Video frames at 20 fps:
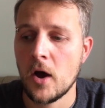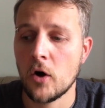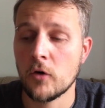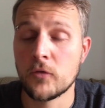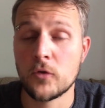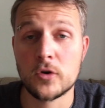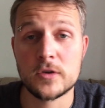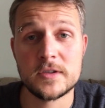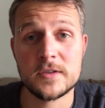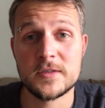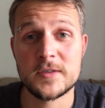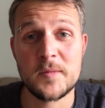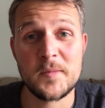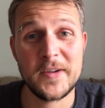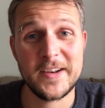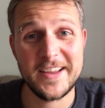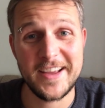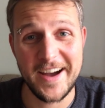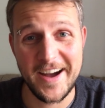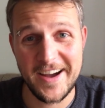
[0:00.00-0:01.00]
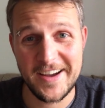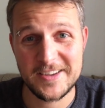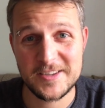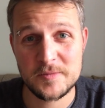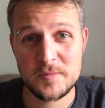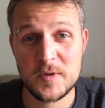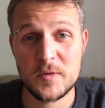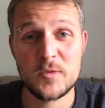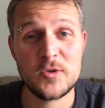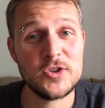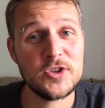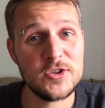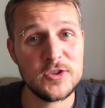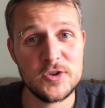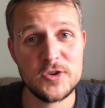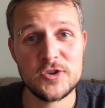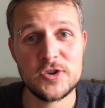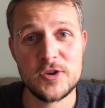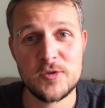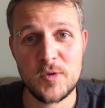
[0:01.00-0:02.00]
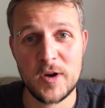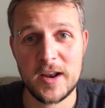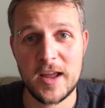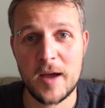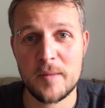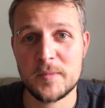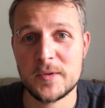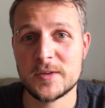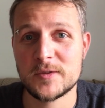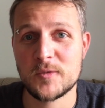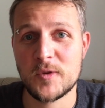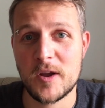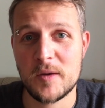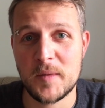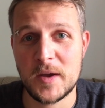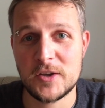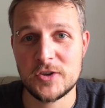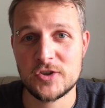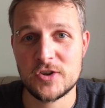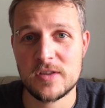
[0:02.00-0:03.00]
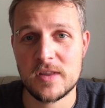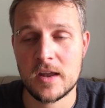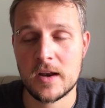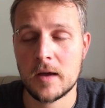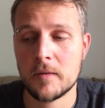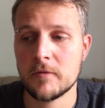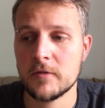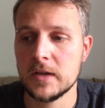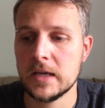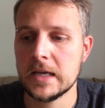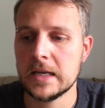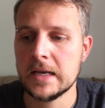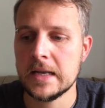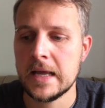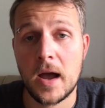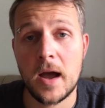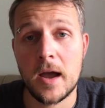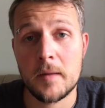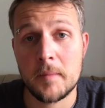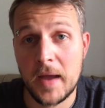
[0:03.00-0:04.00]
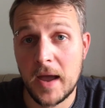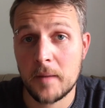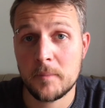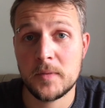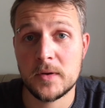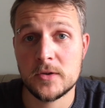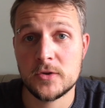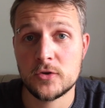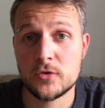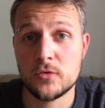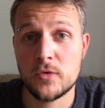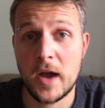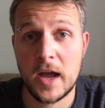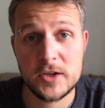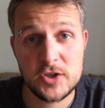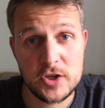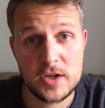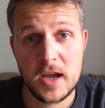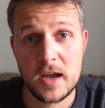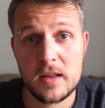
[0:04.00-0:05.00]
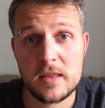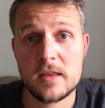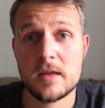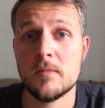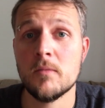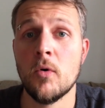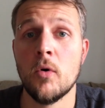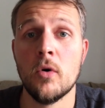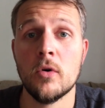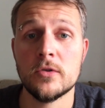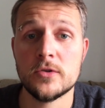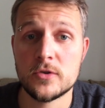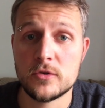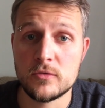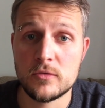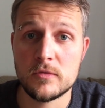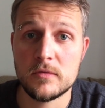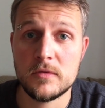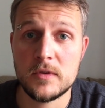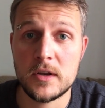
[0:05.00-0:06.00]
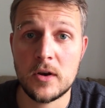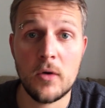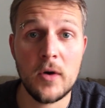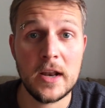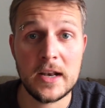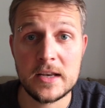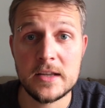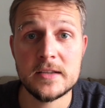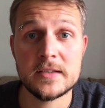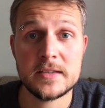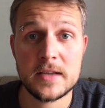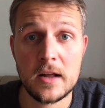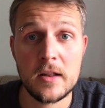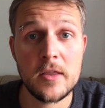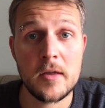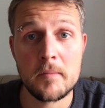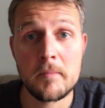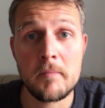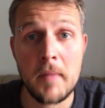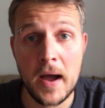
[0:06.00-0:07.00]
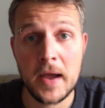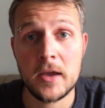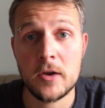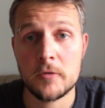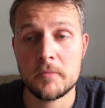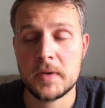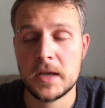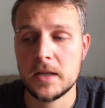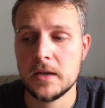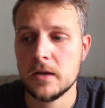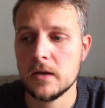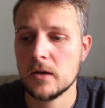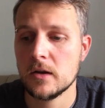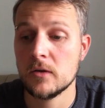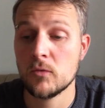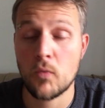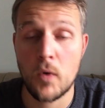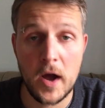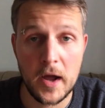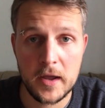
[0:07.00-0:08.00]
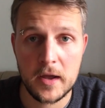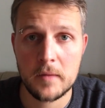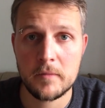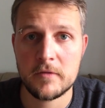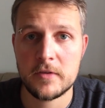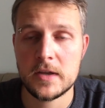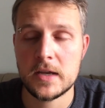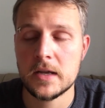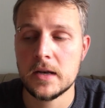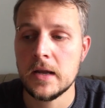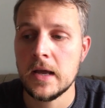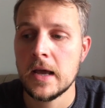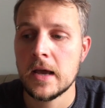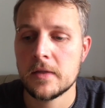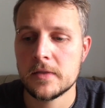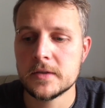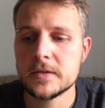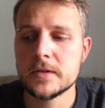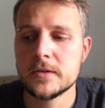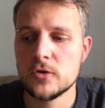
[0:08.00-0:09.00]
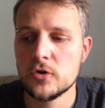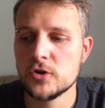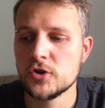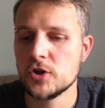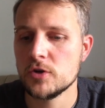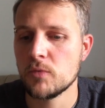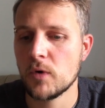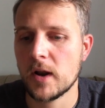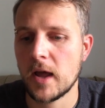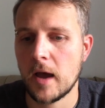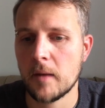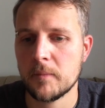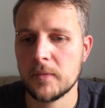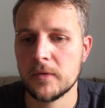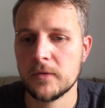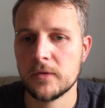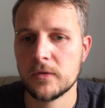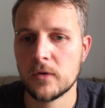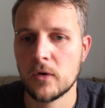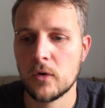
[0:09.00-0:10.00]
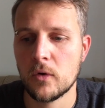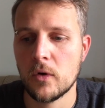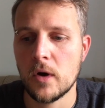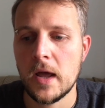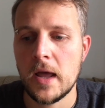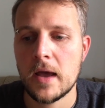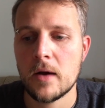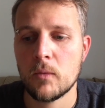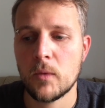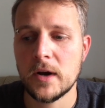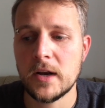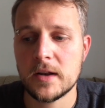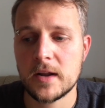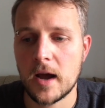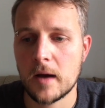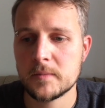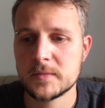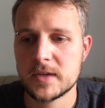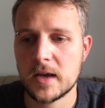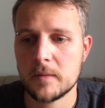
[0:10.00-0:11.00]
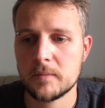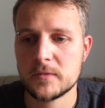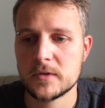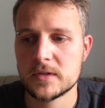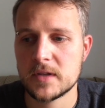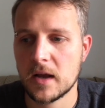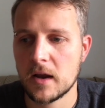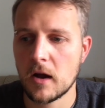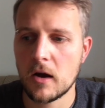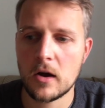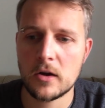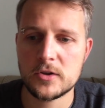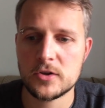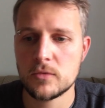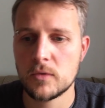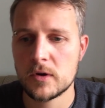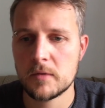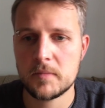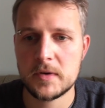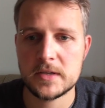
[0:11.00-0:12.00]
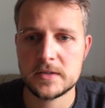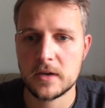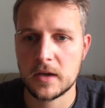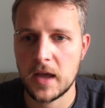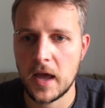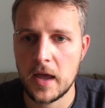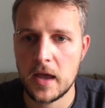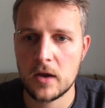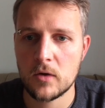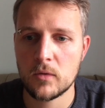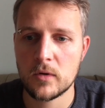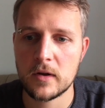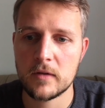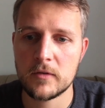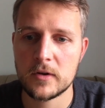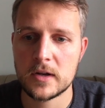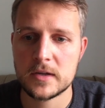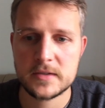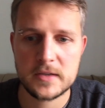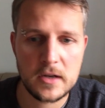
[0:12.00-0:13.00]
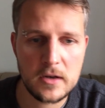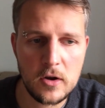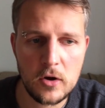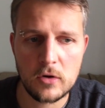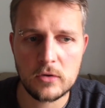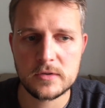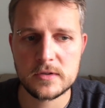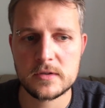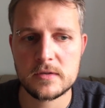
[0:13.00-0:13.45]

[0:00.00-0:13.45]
Of course, if somebody asks me, which is usually what happens when I mention that I'm vegan, I'm happy to educate them, or to, you know, at least tell them my opinion and why I'm vegan. This is usually what happens. So when it comes up, it's like, oh, do you want a piece of cake or whatever? And I say, no,